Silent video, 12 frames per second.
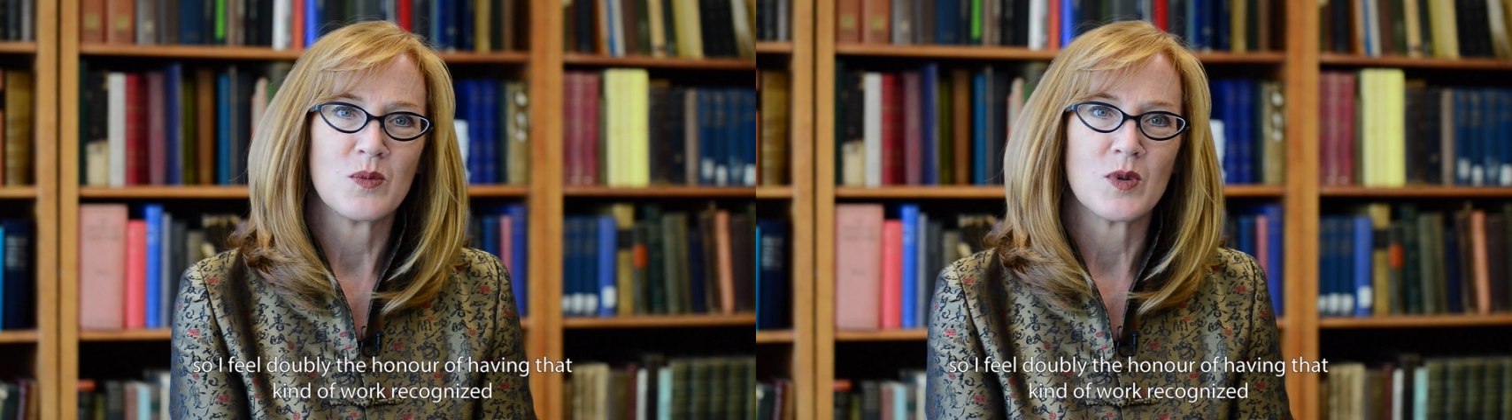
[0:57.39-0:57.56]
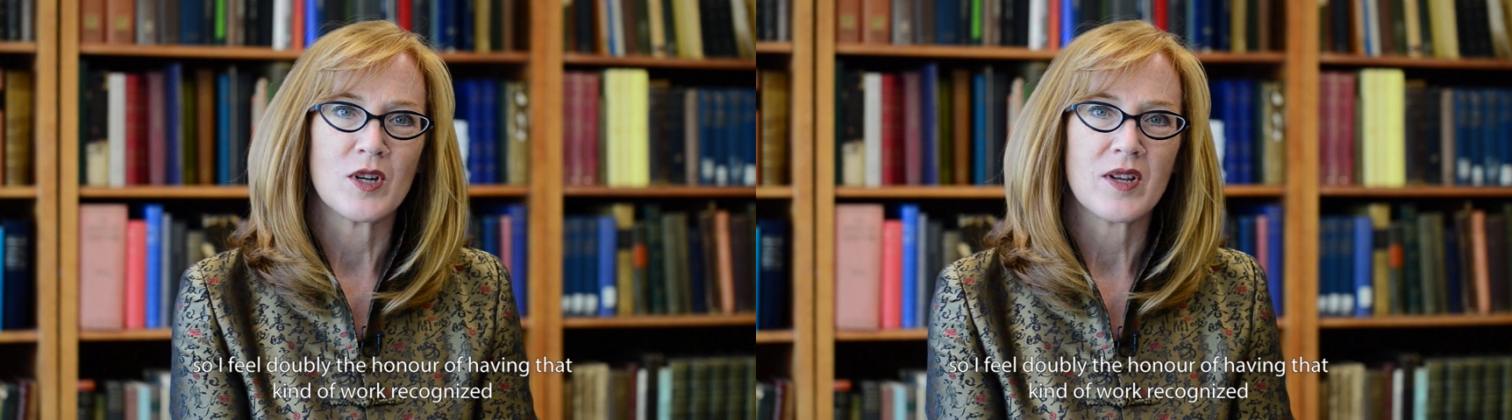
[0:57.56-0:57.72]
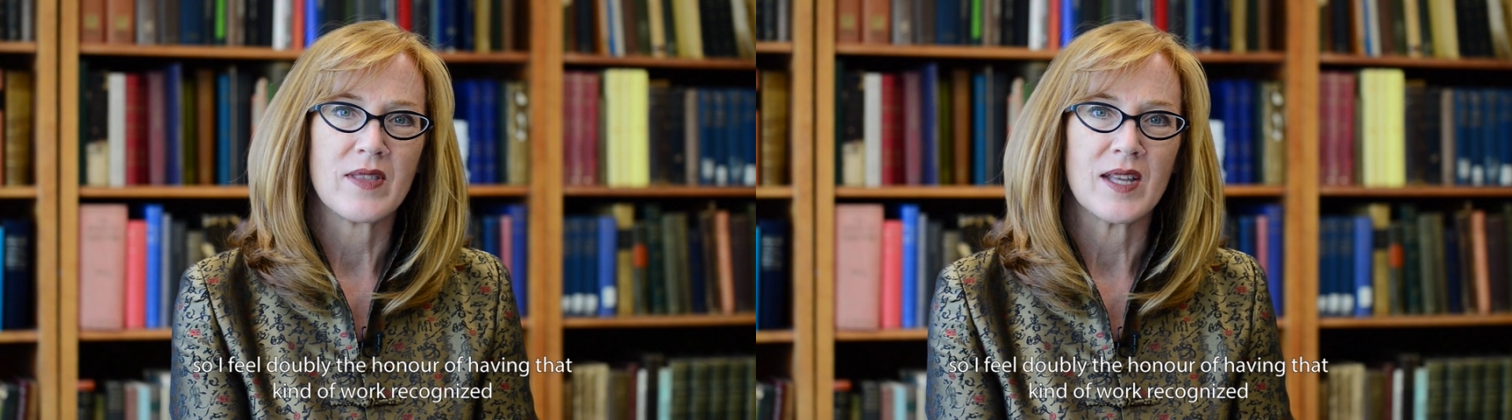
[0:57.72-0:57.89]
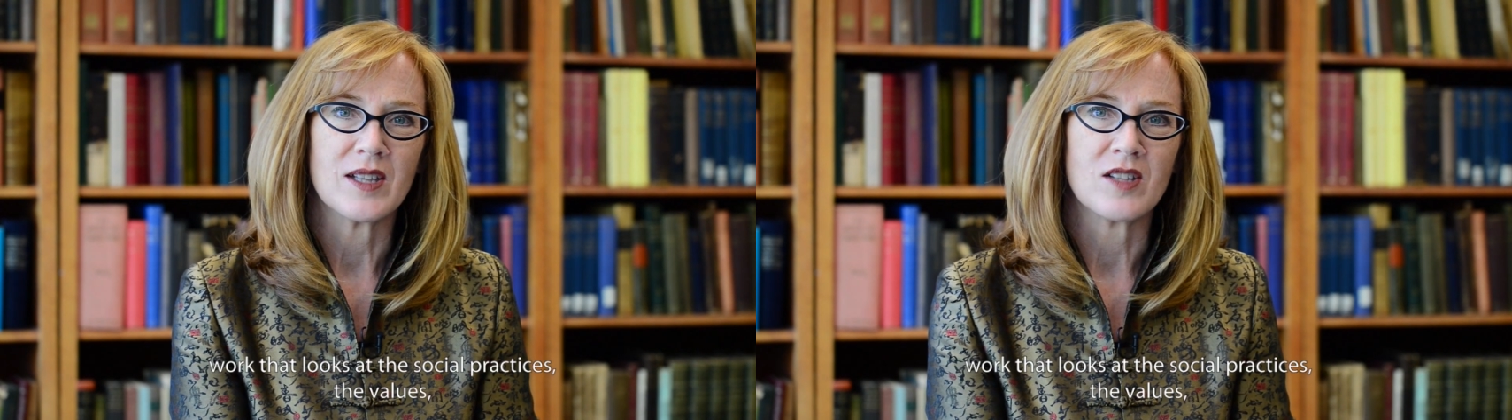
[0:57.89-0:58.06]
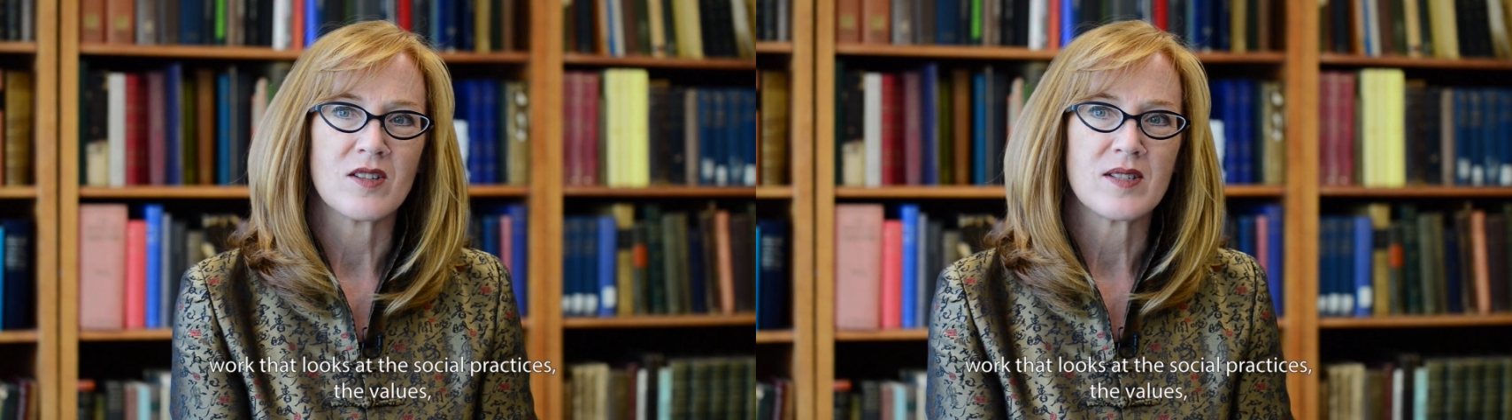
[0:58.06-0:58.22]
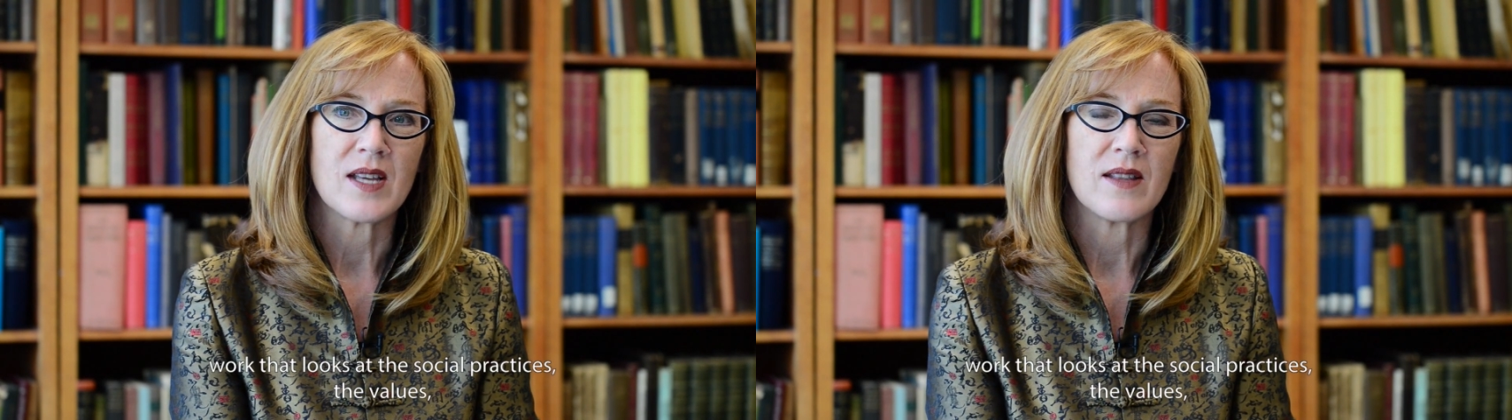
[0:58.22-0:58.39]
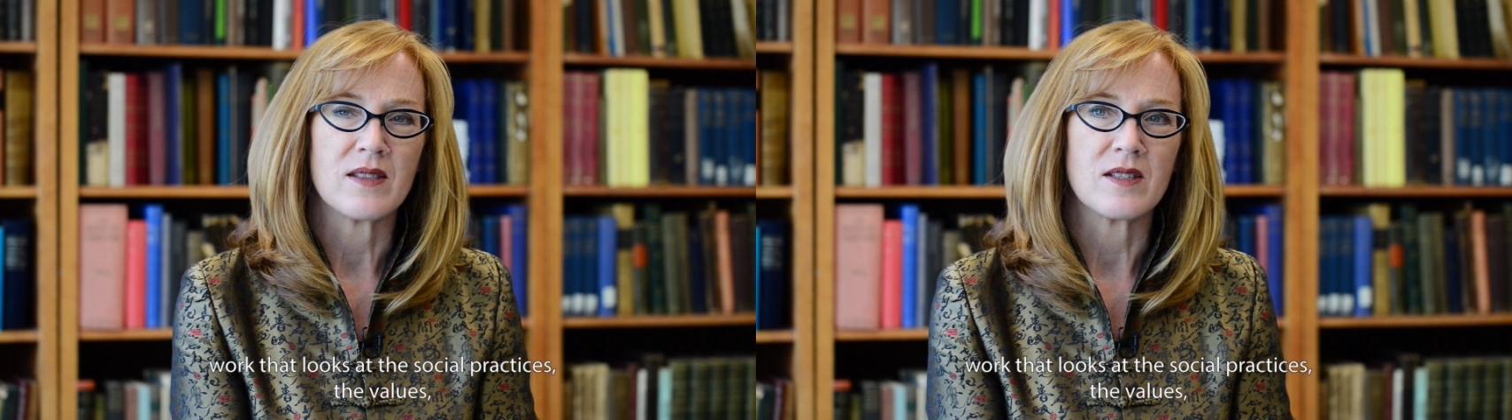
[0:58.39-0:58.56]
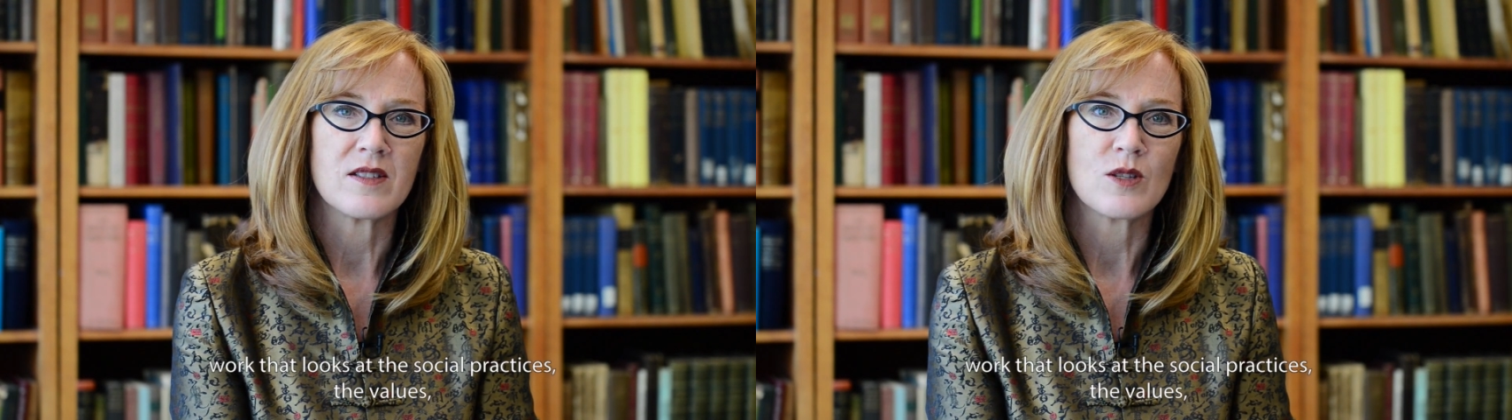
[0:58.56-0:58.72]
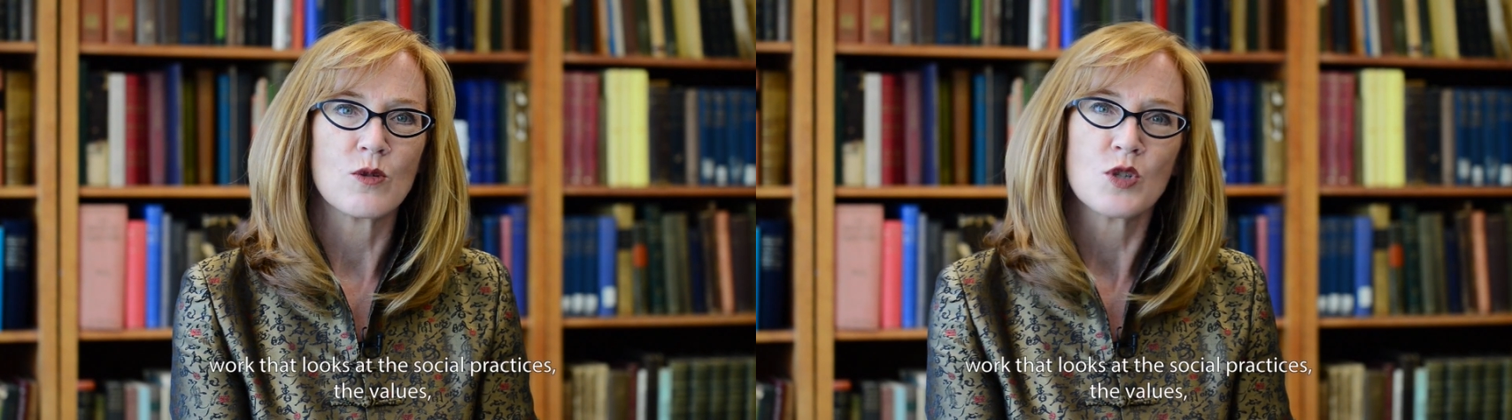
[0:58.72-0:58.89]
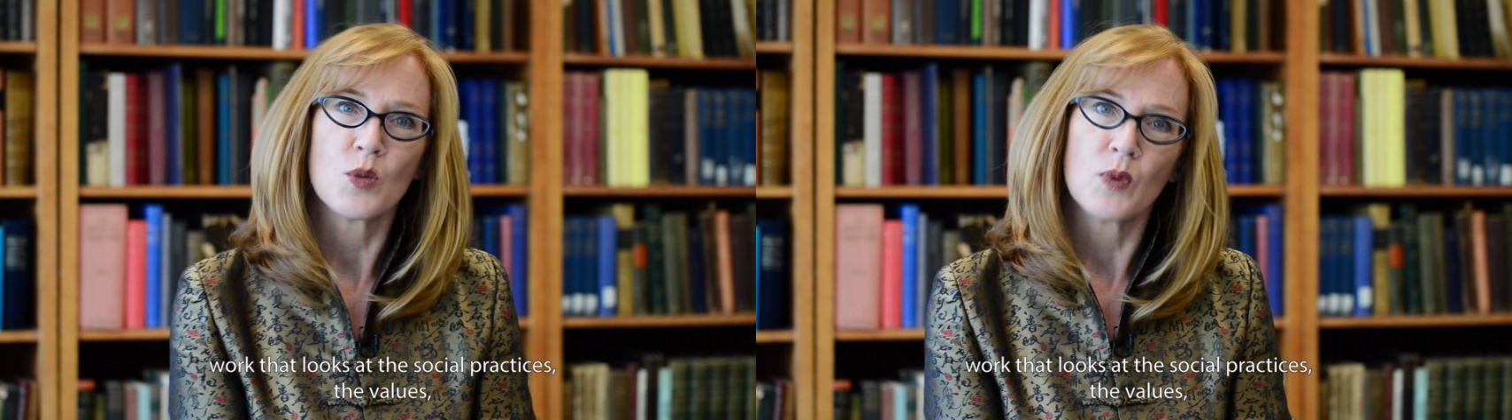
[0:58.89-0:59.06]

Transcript: work that looks at the social